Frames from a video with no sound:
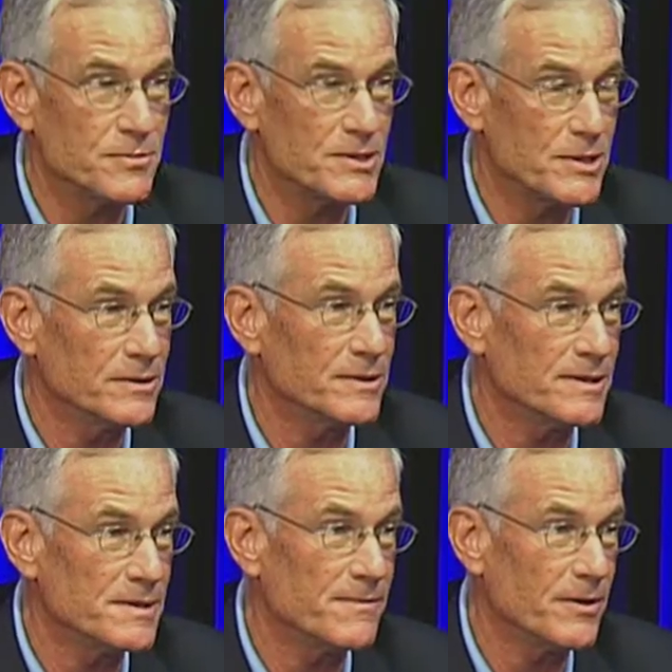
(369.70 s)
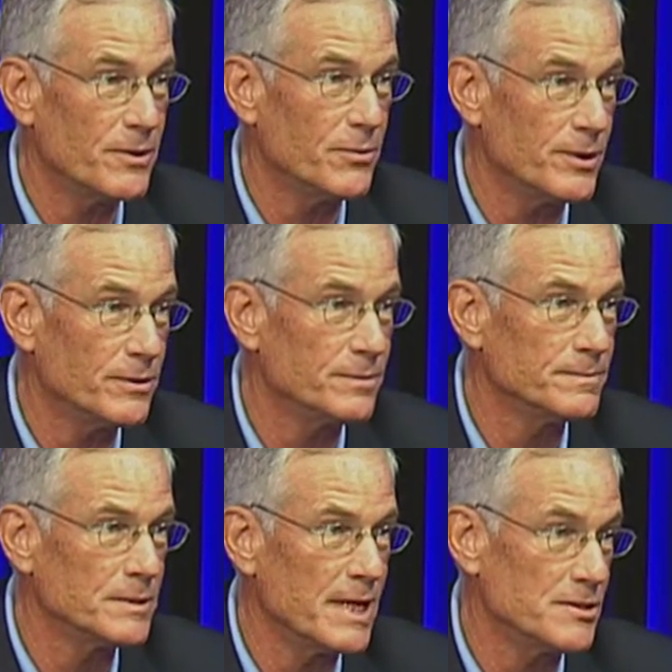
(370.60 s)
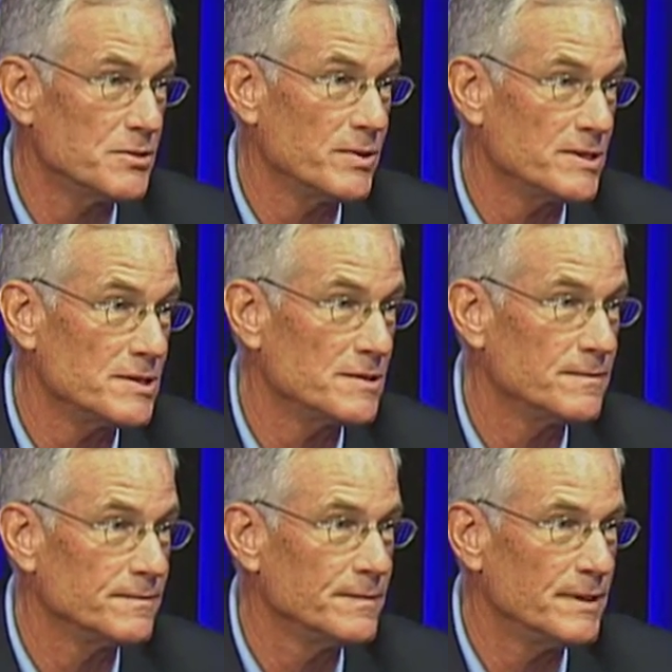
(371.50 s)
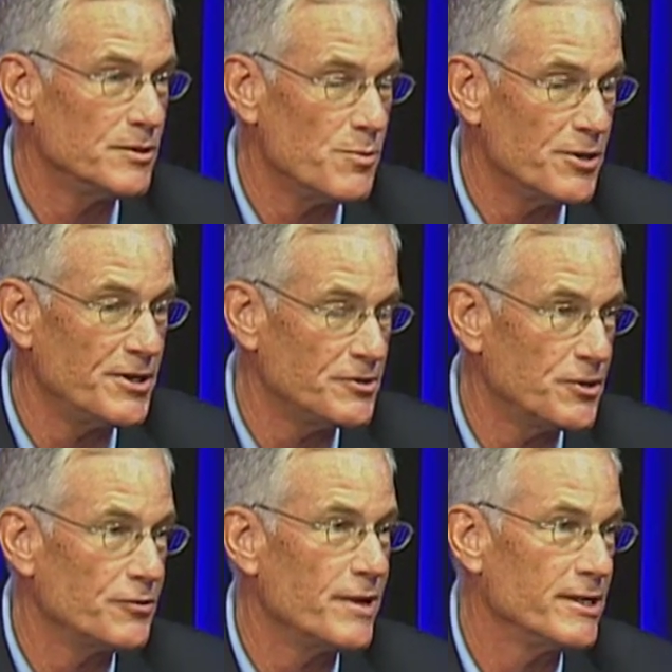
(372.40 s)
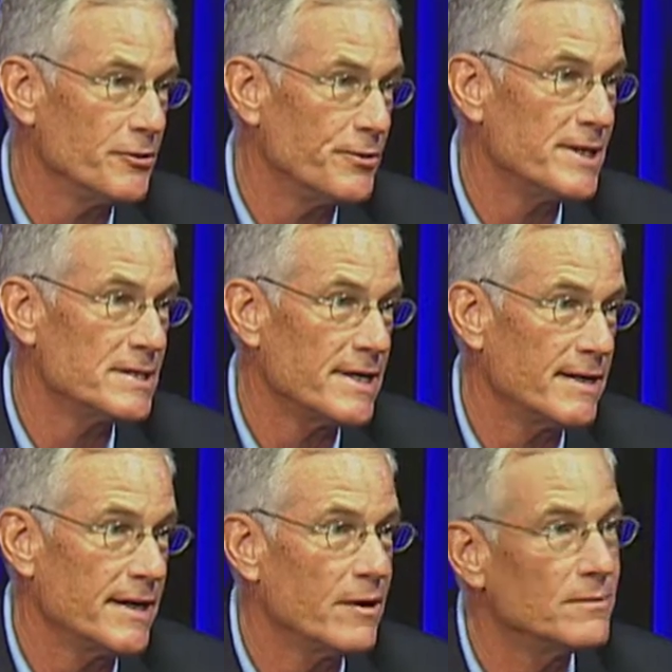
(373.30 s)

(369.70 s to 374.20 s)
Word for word: resulted in some very real consequences, right, and communities are trying to address right. that now.